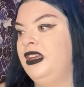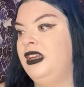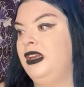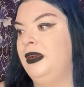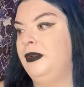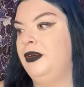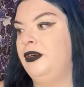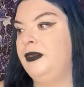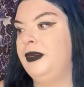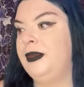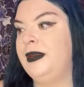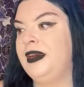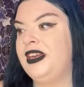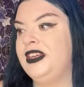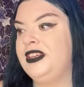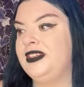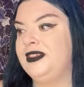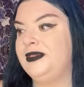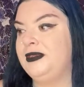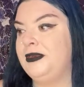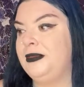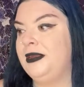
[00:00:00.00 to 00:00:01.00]
will be
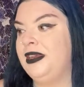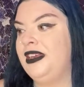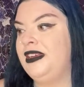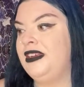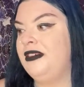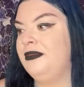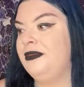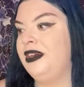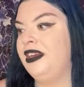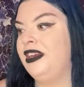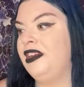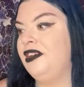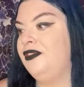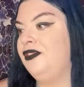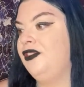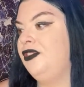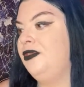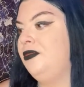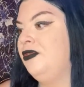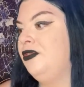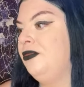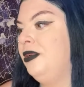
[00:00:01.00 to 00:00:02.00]
patient with me and we'll get a
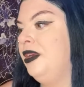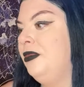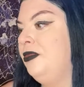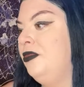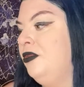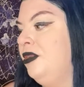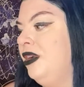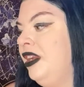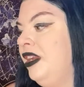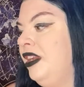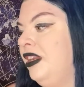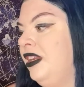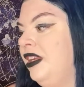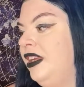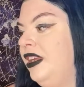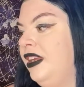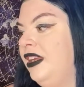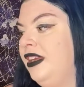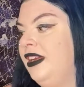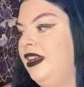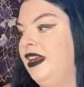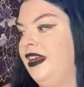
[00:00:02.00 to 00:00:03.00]
few more people in
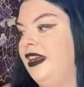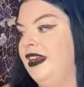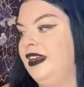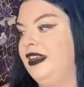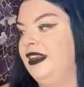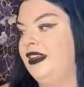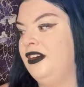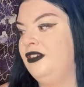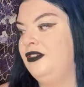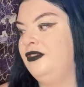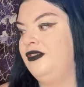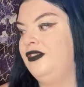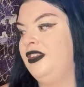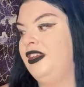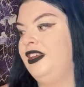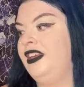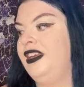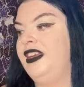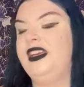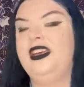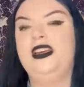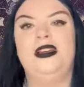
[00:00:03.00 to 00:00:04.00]
here. And
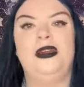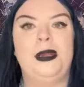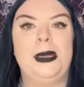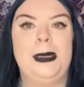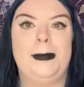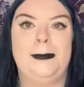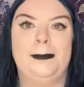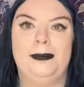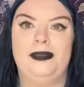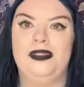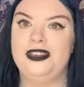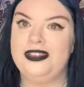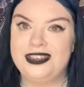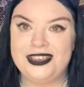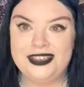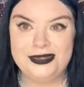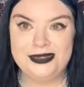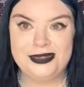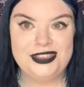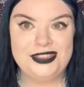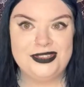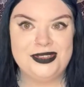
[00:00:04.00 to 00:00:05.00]
hopefully you guys
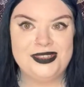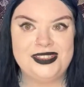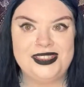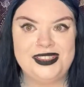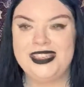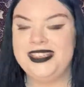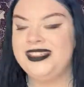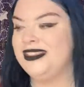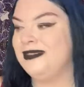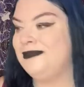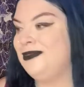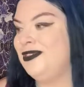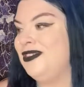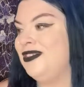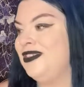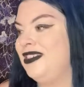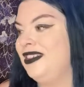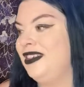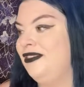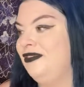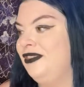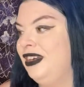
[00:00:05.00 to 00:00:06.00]
will enjoy today's
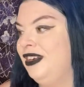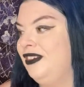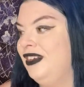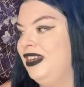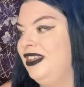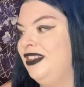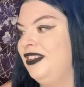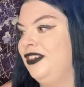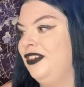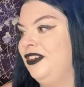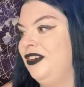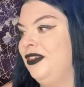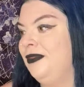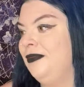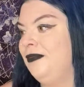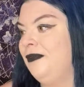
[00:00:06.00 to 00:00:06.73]
unboxing. I really, really do.